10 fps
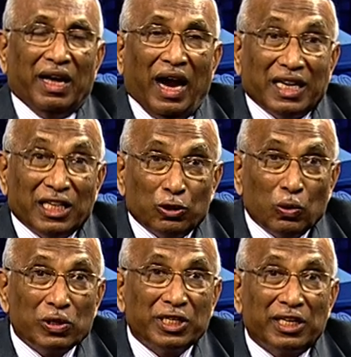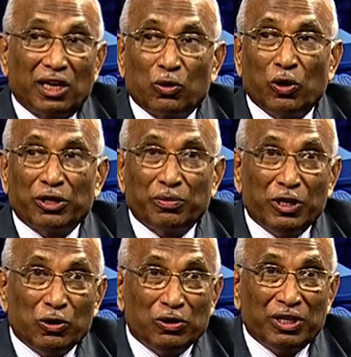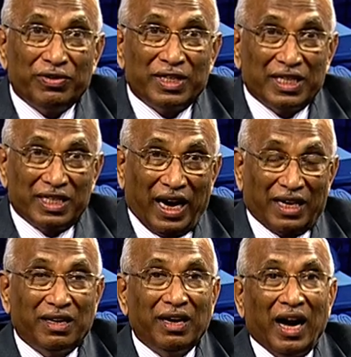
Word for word: and the tools that are going to be used within that,